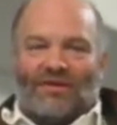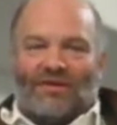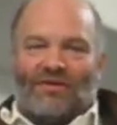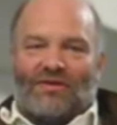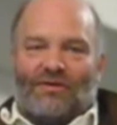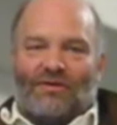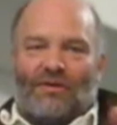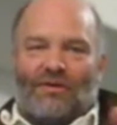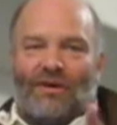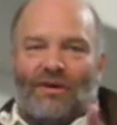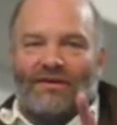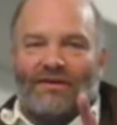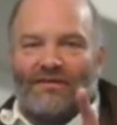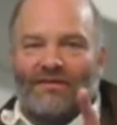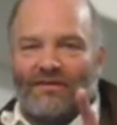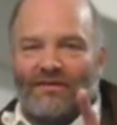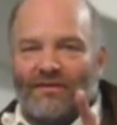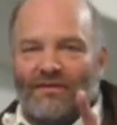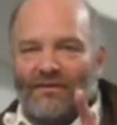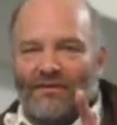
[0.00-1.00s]
But you know what?
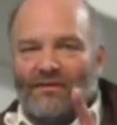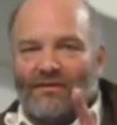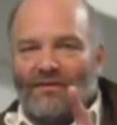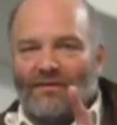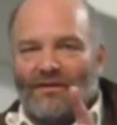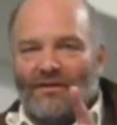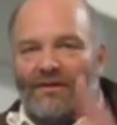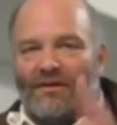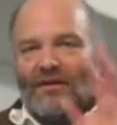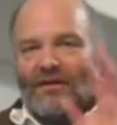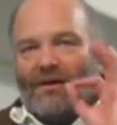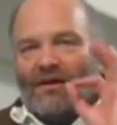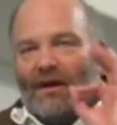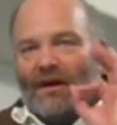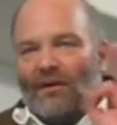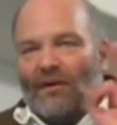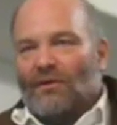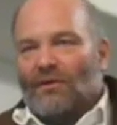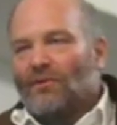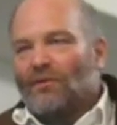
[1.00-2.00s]

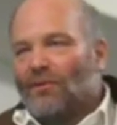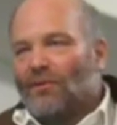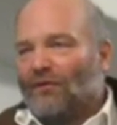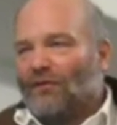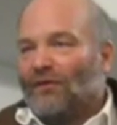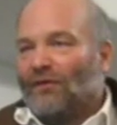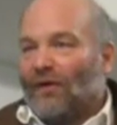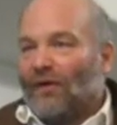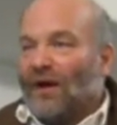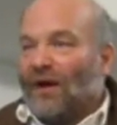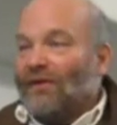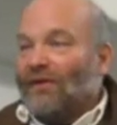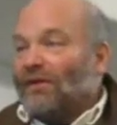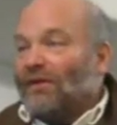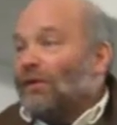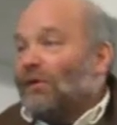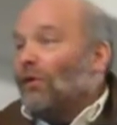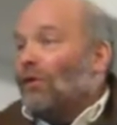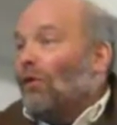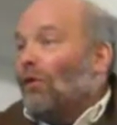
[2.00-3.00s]
I would prefer
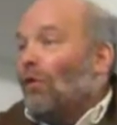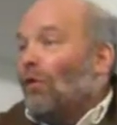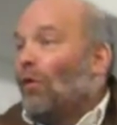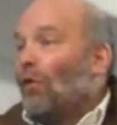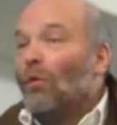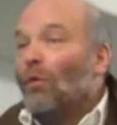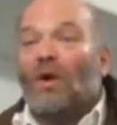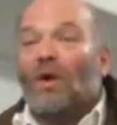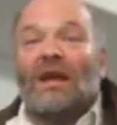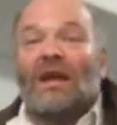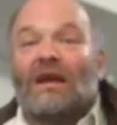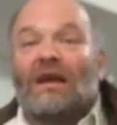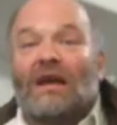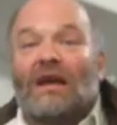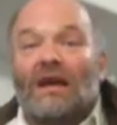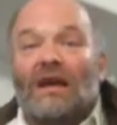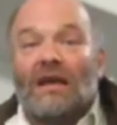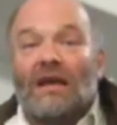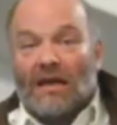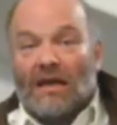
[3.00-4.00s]
having a whole week
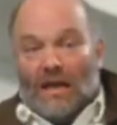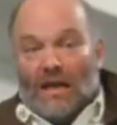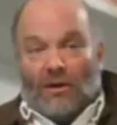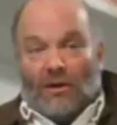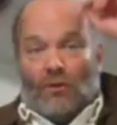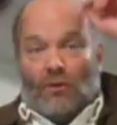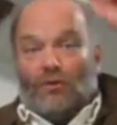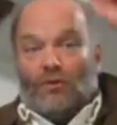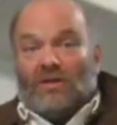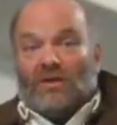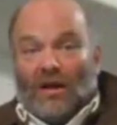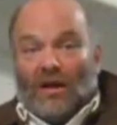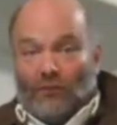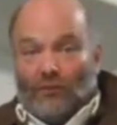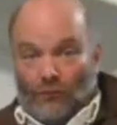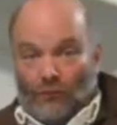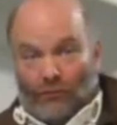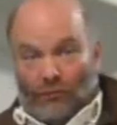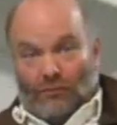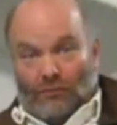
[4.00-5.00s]
and hotel
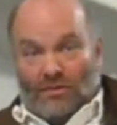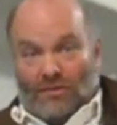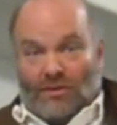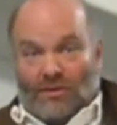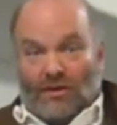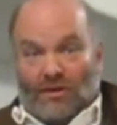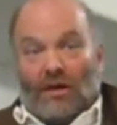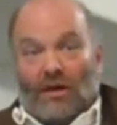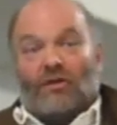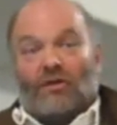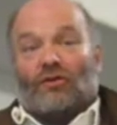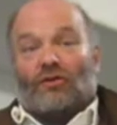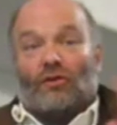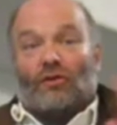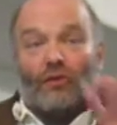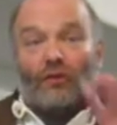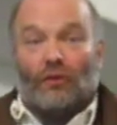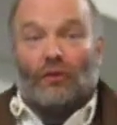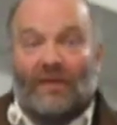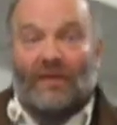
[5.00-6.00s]
room to
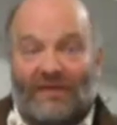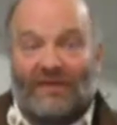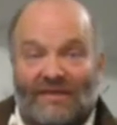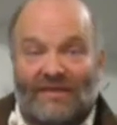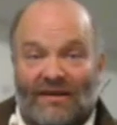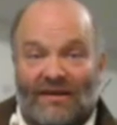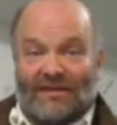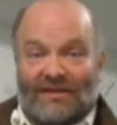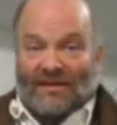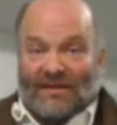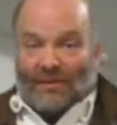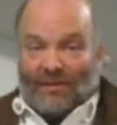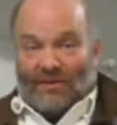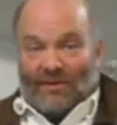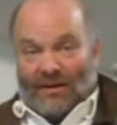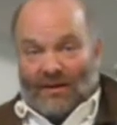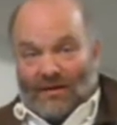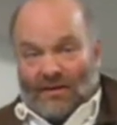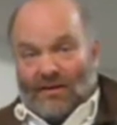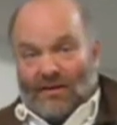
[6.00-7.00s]
do this same thing.